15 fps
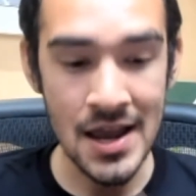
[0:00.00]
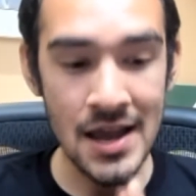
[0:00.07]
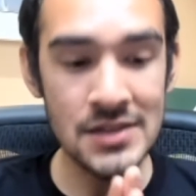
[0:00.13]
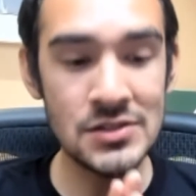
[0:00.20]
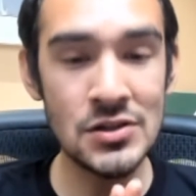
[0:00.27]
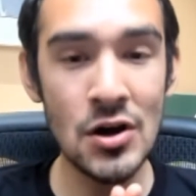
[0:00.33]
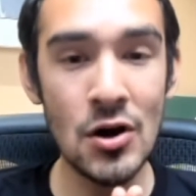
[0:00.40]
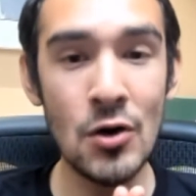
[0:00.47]

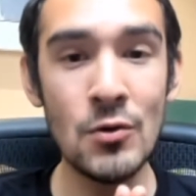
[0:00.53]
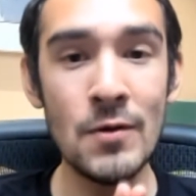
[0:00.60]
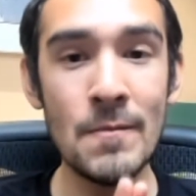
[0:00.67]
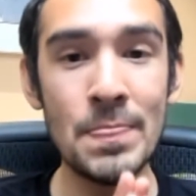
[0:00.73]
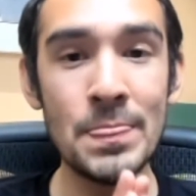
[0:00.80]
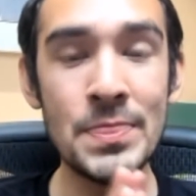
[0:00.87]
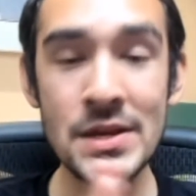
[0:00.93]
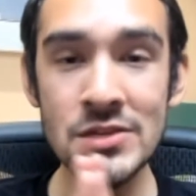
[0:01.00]

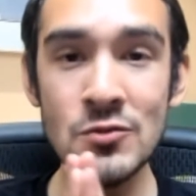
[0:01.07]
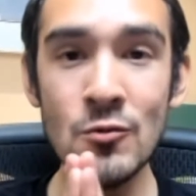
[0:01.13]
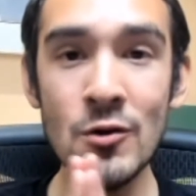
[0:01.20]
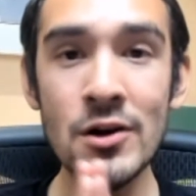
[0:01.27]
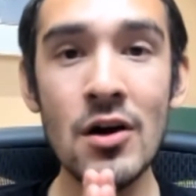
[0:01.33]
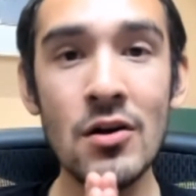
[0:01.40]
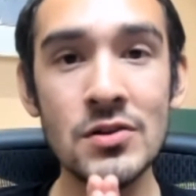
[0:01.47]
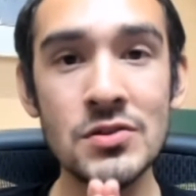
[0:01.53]
So this
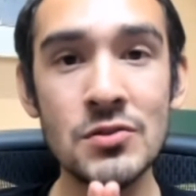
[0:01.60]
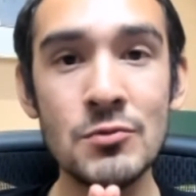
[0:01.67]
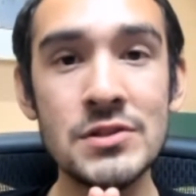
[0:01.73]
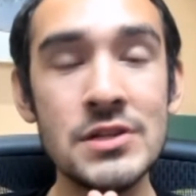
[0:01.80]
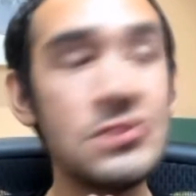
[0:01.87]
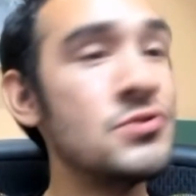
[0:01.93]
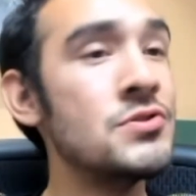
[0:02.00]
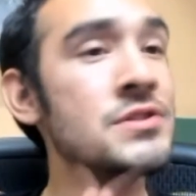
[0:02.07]
one also
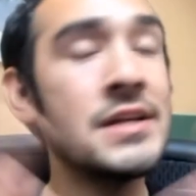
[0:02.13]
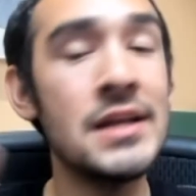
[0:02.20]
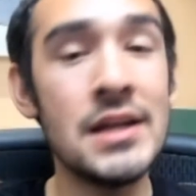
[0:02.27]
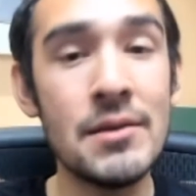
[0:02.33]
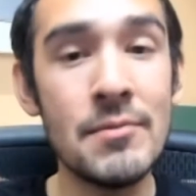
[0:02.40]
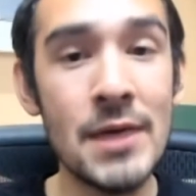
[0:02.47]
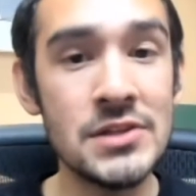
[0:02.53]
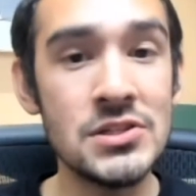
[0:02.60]
was interesting,
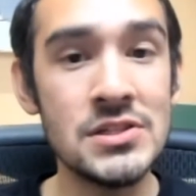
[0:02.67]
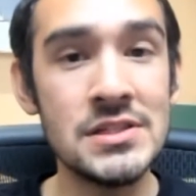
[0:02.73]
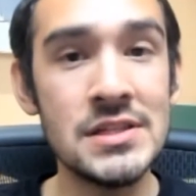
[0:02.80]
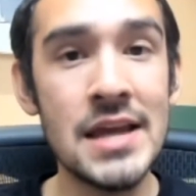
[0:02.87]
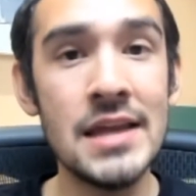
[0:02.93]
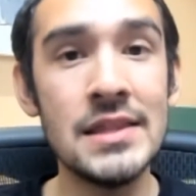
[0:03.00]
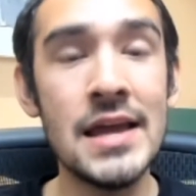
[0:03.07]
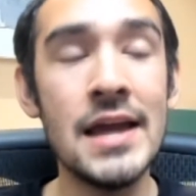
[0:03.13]
and I'm not just
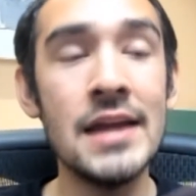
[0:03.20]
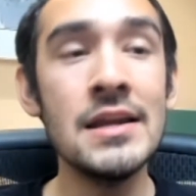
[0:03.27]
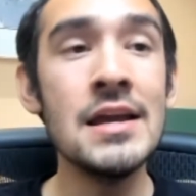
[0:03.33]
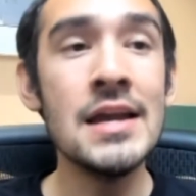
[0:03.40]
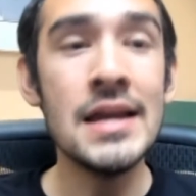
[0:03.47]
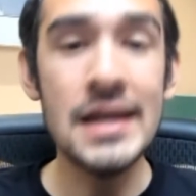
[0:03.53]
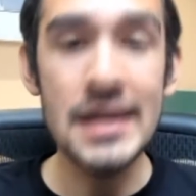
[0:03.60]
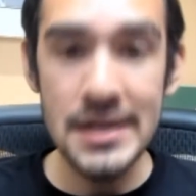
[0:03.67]
saying that.
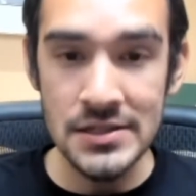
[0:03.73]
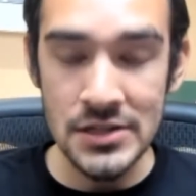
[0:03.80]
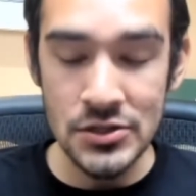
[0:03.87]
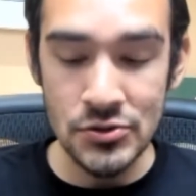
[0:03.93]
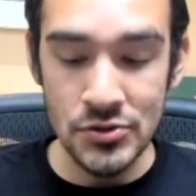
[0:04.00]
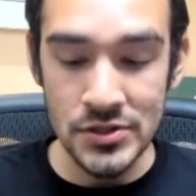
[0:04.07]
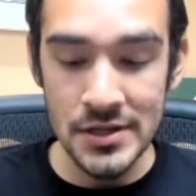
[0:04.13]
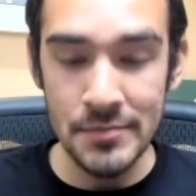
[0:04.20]
It is
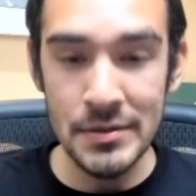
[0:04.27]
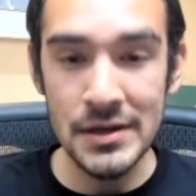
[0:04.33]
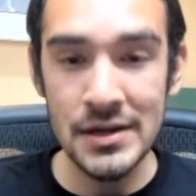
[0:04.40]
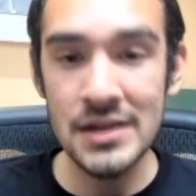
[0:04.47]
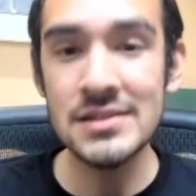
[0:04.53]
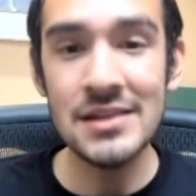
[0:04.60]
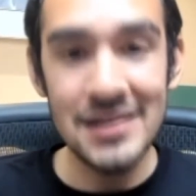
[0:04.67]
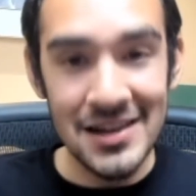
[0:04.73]
interesting
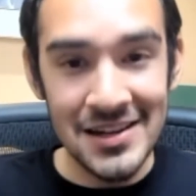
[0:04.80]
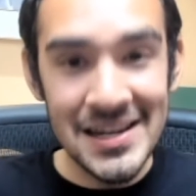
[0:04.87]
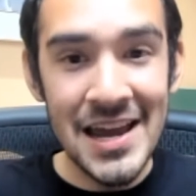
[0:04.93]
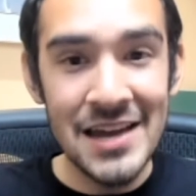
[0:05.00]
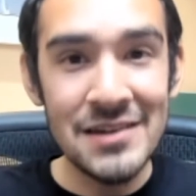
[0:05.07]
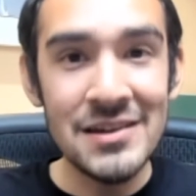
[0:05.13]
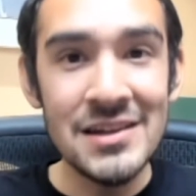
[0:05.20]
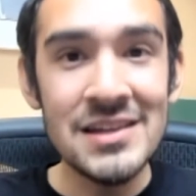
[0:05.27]
because,
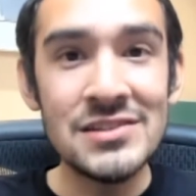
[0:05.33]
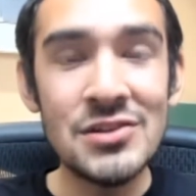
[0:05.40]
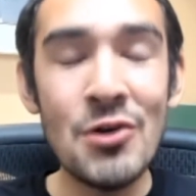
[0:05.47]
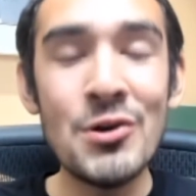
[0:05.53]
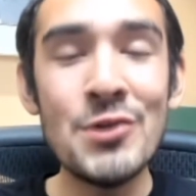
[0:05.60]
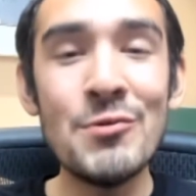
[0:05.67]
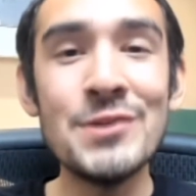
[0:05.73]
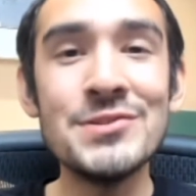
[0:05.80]
again,
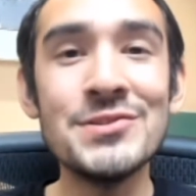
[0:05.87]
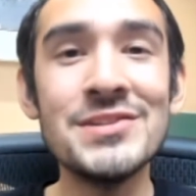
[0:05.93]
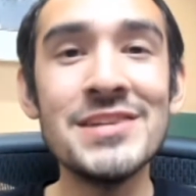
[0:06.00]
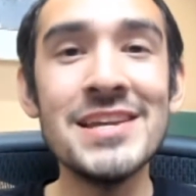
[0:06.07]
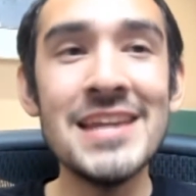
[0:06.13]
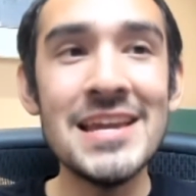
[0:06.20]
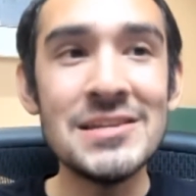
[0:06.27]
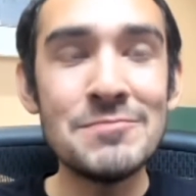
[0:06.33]
Tony
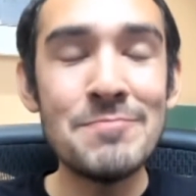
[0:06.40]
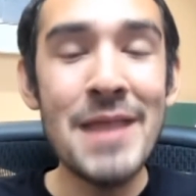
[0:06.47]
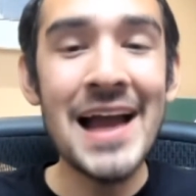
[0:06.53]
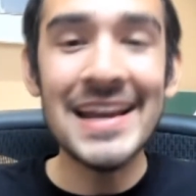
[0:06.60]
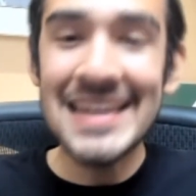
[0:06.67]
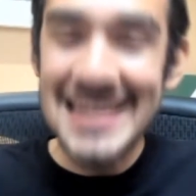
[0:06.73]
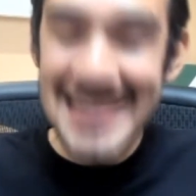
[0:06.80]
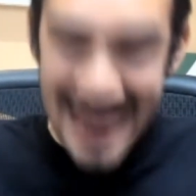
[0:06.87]
Richardson is
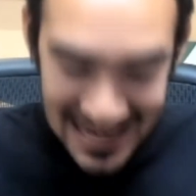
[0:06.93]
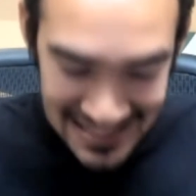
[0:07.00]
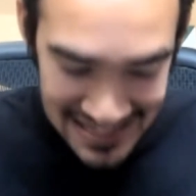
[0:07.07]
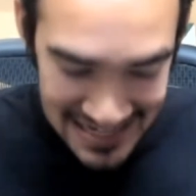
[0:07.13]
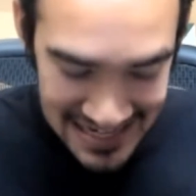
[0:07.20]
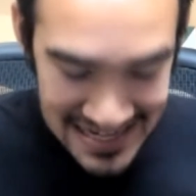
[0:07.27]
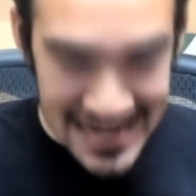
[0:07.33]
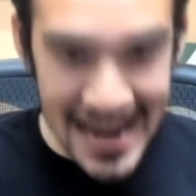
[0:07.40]
back. He
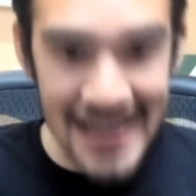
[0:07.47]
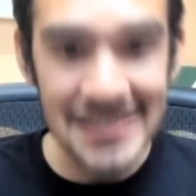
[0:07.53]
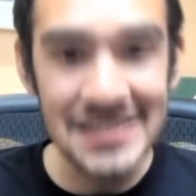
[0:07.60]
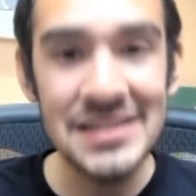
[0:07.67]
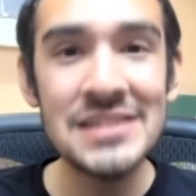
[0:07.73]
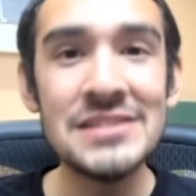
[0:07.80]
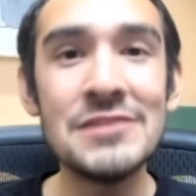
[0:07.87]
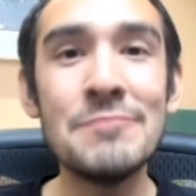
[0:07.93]
has
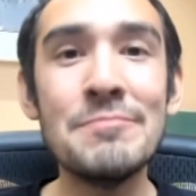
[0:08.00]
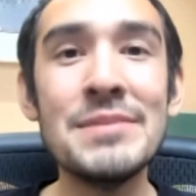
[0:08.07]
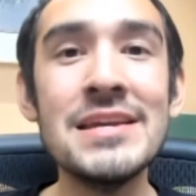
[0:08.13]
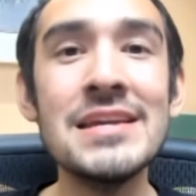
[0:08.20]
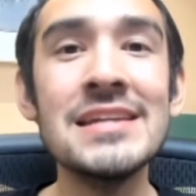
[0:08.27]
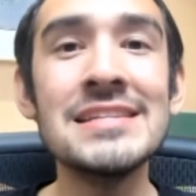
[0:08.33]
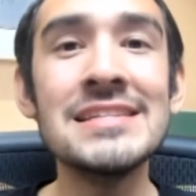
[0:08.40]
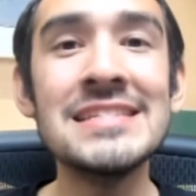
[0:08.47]
yet to
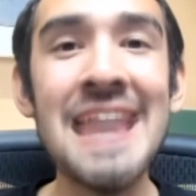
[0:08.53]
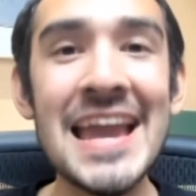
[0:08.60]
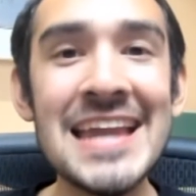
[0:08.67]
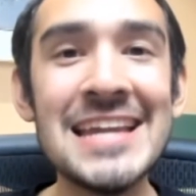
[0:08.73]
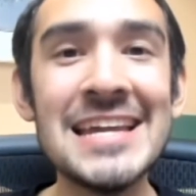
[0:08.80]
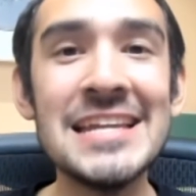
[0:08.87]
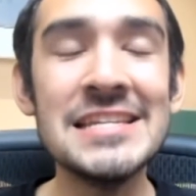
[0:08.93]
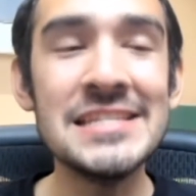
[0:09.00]
be
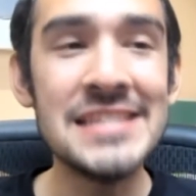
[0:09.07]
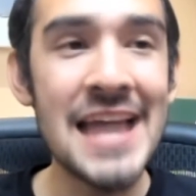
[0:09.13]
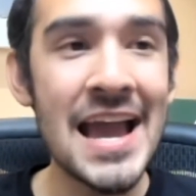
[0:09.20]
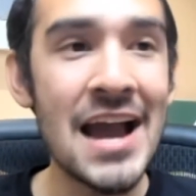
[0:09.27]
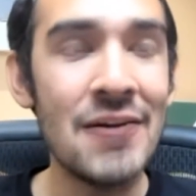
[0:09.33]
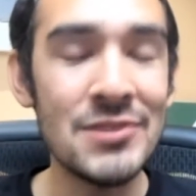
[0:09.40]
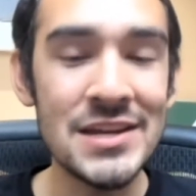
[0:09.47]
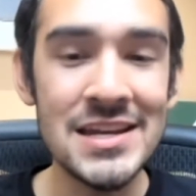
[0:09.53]
taken
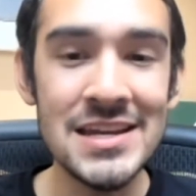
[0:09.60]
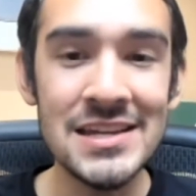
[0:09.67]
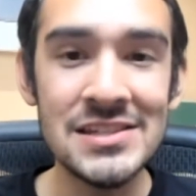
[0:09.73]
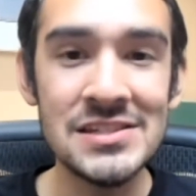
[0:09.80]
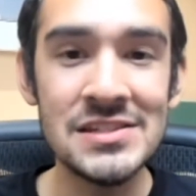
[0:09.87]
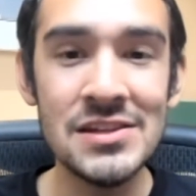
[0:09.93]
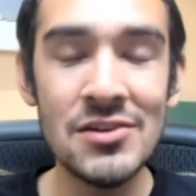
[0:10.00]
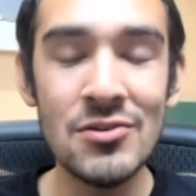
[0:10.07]
down. He
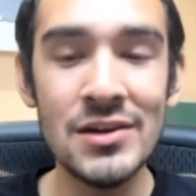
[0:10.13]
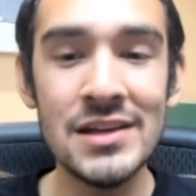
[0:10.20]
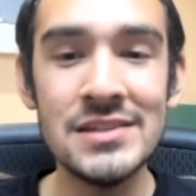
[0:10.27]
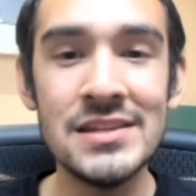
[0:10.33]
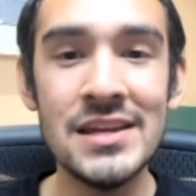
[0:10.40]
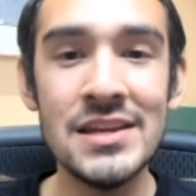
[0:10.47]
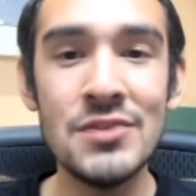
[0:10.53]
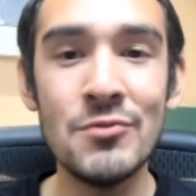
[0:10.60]
is still
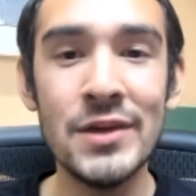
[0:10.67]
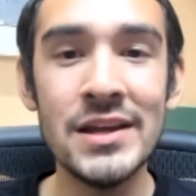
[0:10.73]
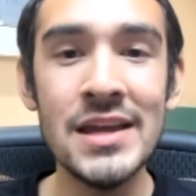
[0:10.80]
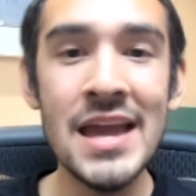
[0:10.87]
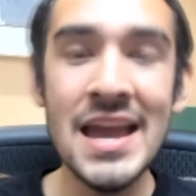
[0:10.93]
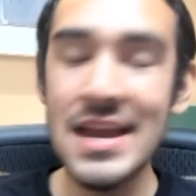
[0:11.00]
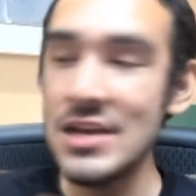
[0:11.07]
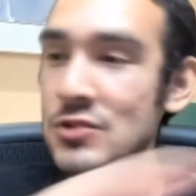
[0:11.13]
continuing
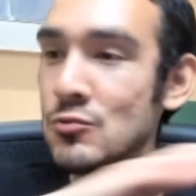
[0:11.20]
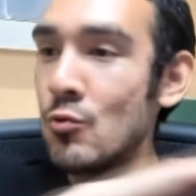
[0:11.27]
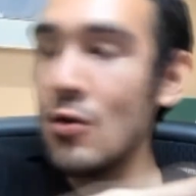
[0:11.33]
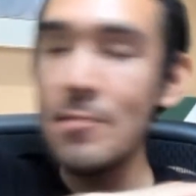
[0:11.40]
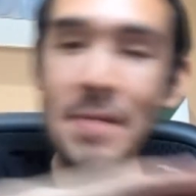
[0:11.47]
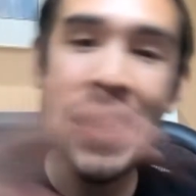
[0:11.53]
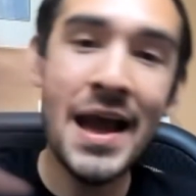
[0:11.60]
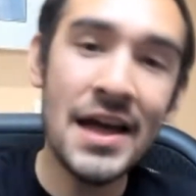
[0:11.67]
his
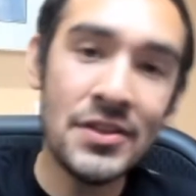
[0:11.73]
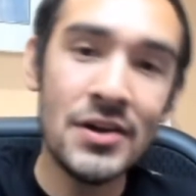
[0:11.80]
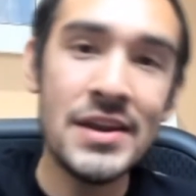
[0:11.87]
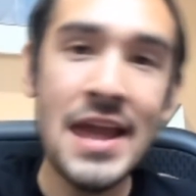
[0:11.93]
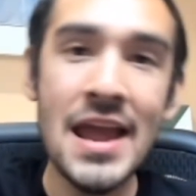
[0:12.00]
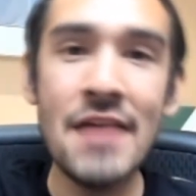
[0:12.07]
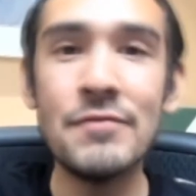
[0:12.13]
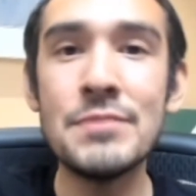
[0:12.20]
warpath
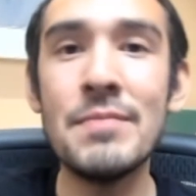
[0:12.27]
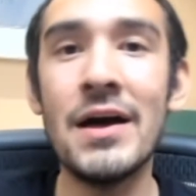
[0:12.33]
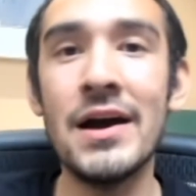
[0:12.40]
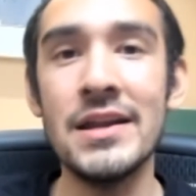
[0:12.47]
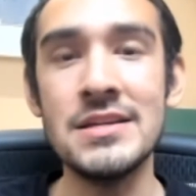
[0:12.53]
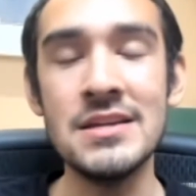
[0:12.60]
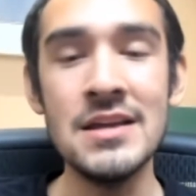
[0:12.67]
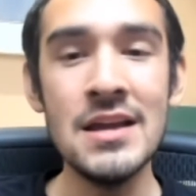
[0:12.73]
on everybody.